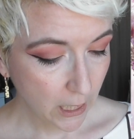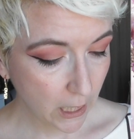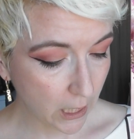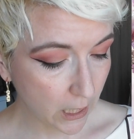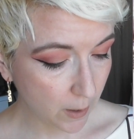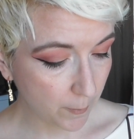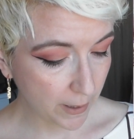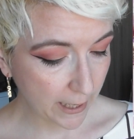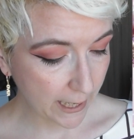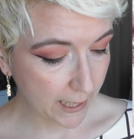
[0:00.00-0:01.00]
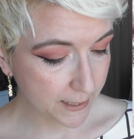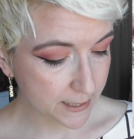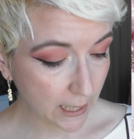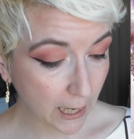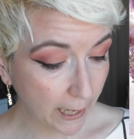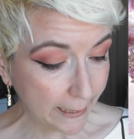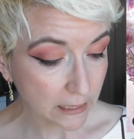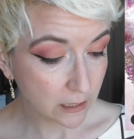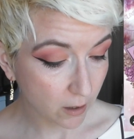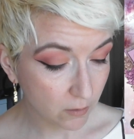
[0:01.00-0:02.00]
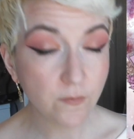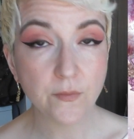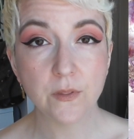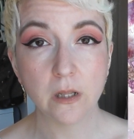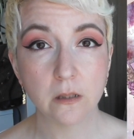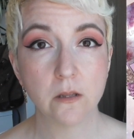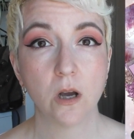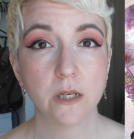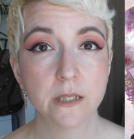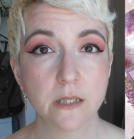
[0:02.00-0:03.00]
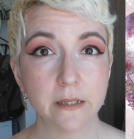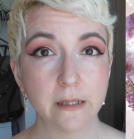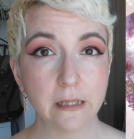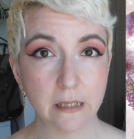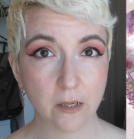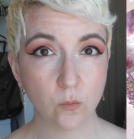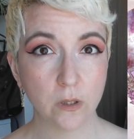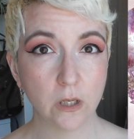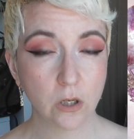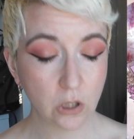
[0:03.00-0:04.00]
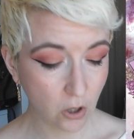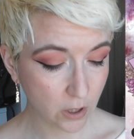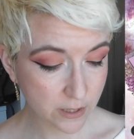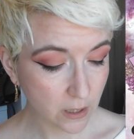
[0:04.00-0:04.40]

And I love the Luxe liquid gloss.